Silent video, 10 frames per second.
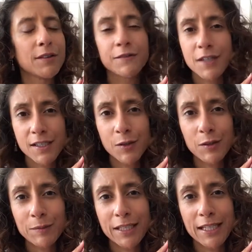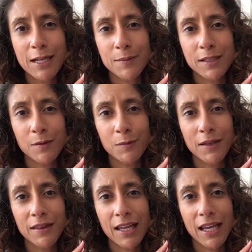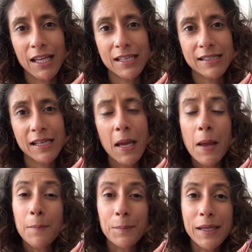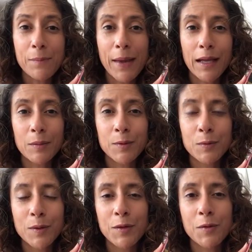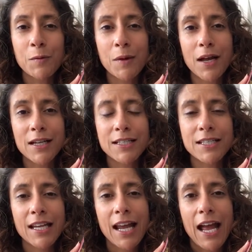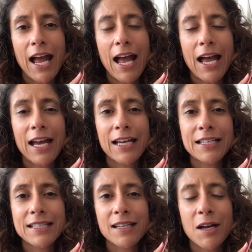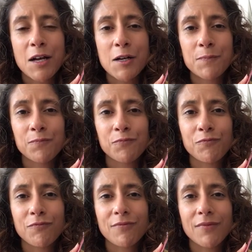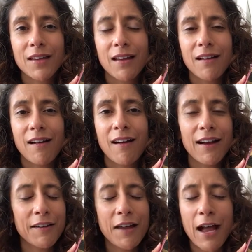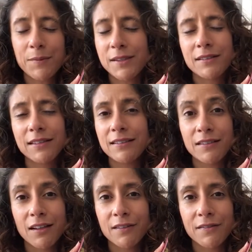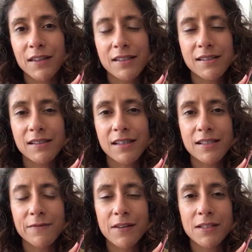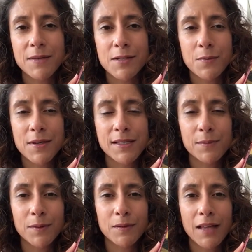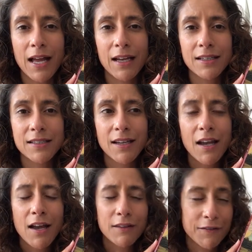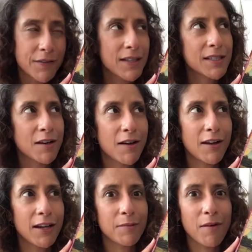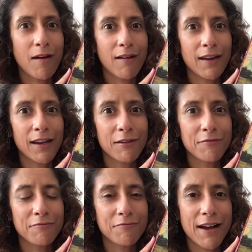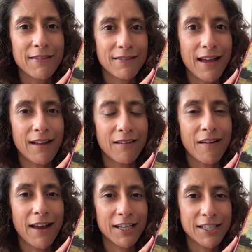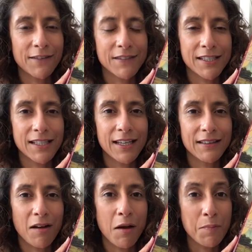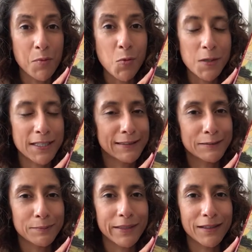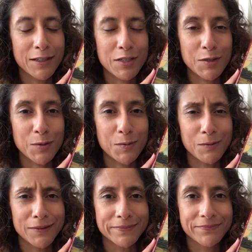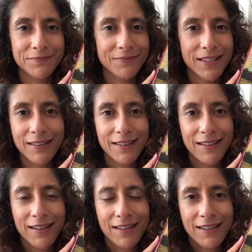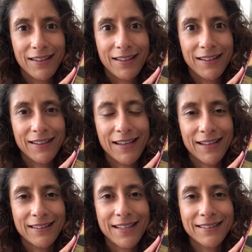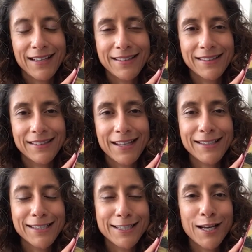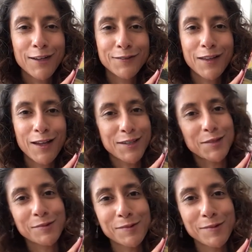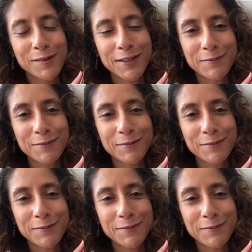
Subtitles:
The first agreement he comes up with is be impeccable with your word. And I absolutely love this fundamental principle. And the first time I read that, I actually have to say that I balked a little bit. I just thought, well, yeah, that's a tough line to walk.